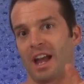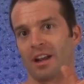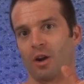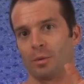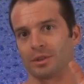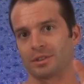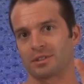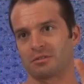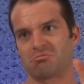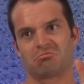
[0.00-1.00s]

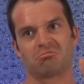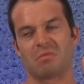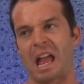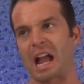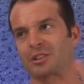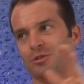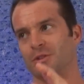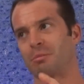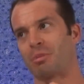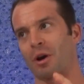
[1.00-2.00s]
almost
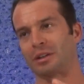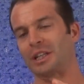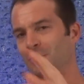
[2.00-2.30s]
extra barley